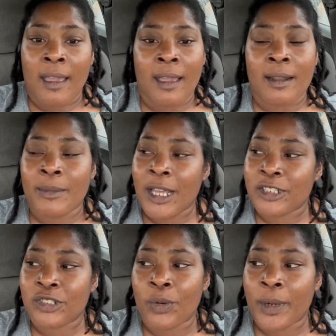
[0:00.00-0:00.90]
And I'm not
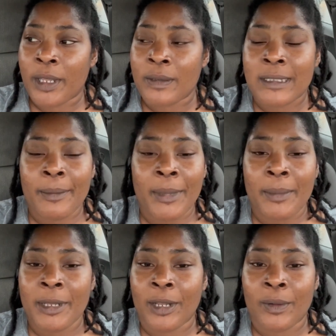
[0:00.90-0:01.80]
sure where else. They may
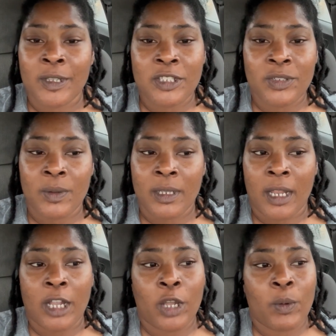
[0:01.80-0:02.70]
be the only two, and then
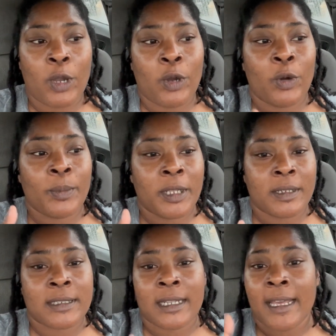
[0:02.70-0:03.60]
I can go home.
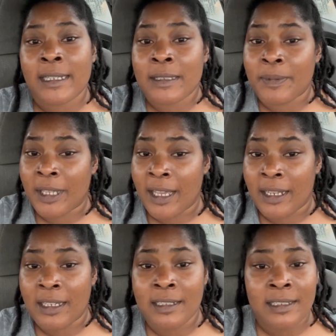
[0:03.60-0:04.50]
Dinner tonight is
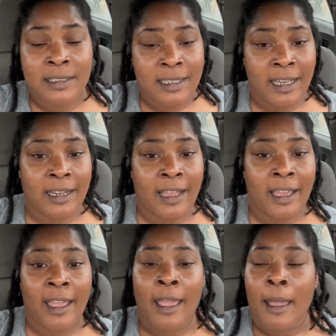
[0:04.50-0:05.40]
spaghetti because it's
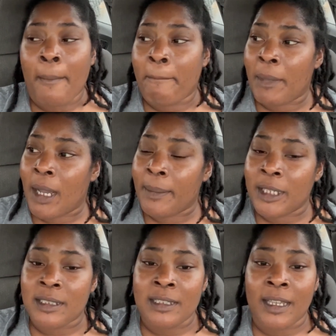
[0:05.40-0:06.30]
Saturday.
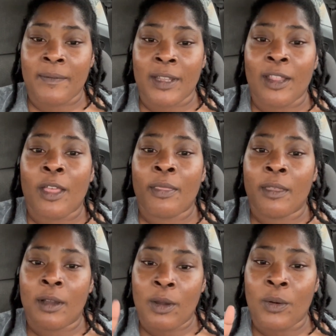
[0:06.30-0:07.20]
Mommy is saving
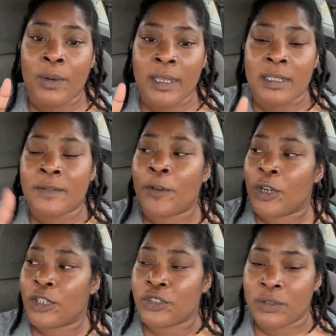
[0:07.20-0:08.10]
the coins for
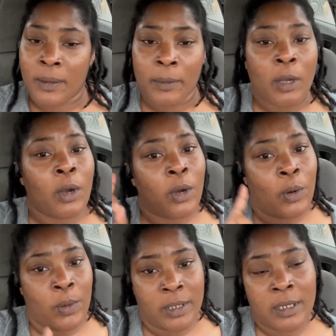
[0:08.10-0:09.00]
her trip
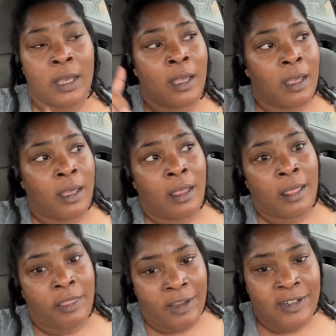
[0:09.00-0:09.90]
on
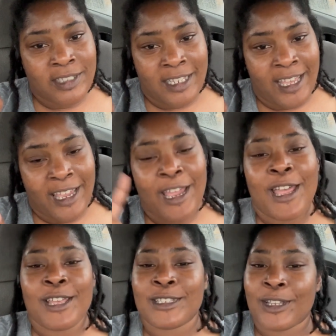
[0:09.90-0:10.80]
Thursday.
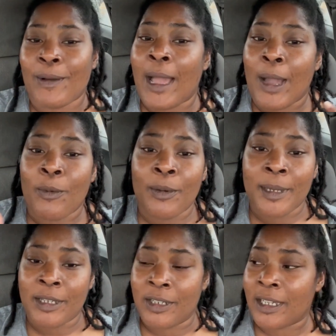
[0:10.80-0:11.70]
So I will be
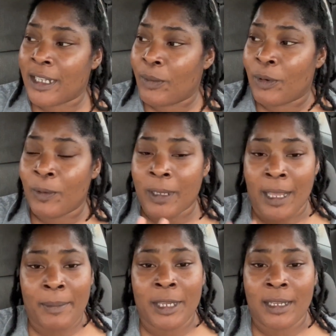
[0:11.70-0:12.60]
cooking, and we will
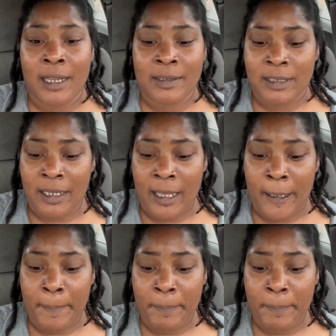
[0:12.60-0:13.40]
not be eating out tonight.